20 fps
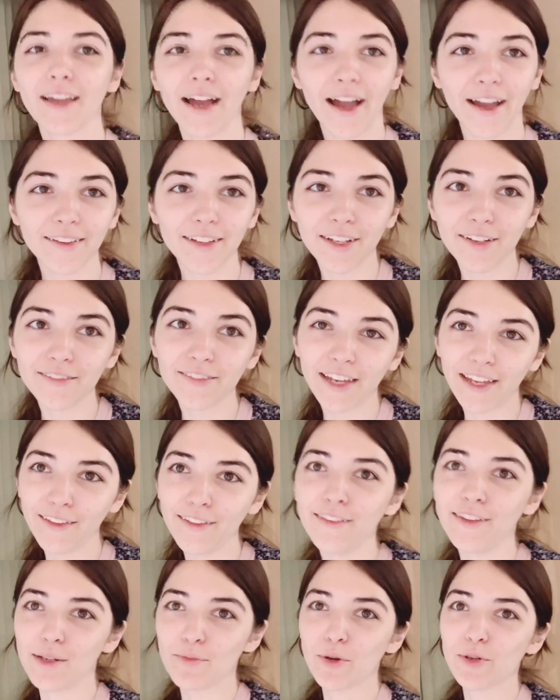I live
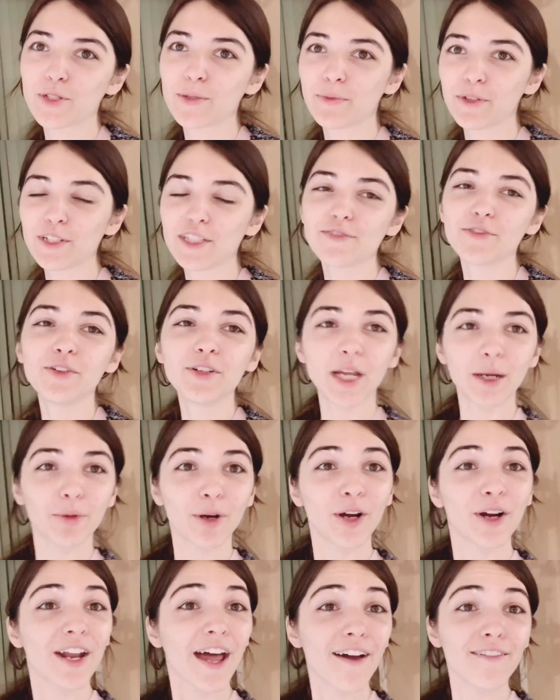in the most peaceful
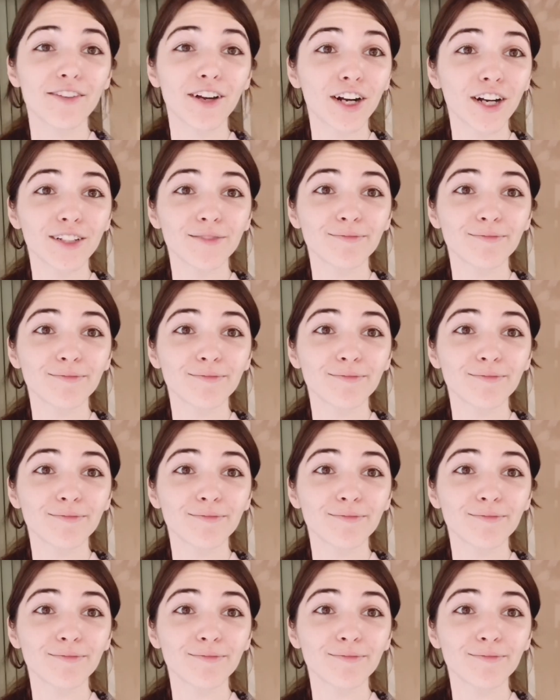neighborhood ever.